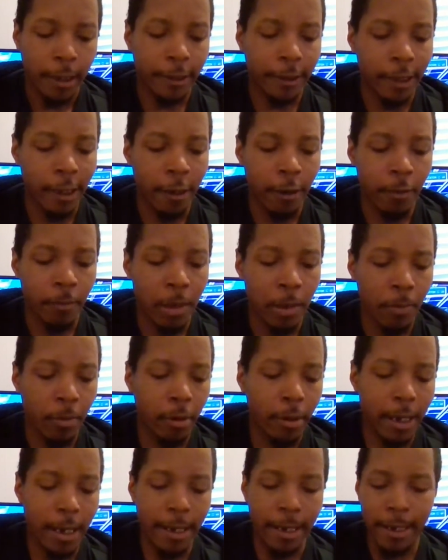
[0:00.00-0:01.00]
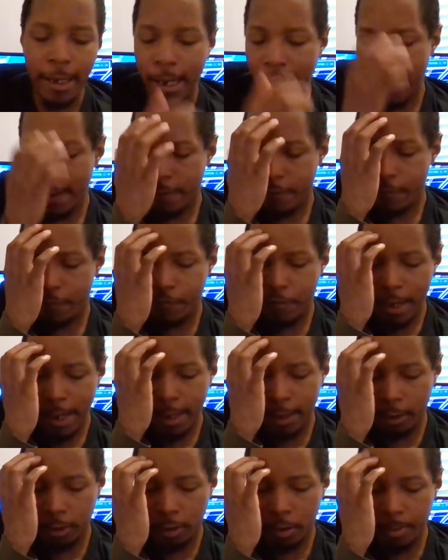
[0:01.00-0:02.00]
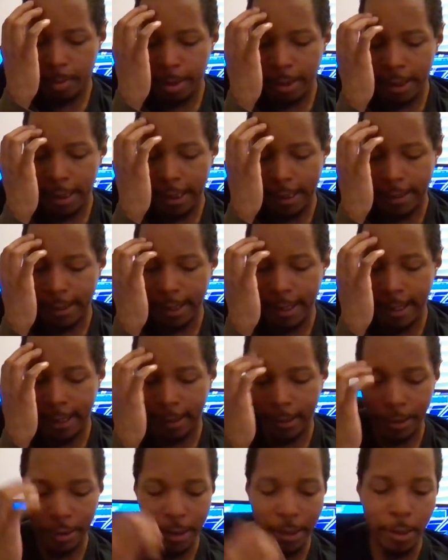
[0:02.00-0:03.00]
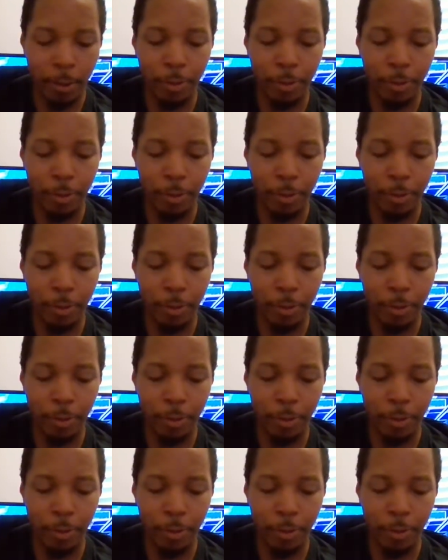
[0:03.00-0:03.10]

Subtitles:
Because I remember, and I read a little bit of the text,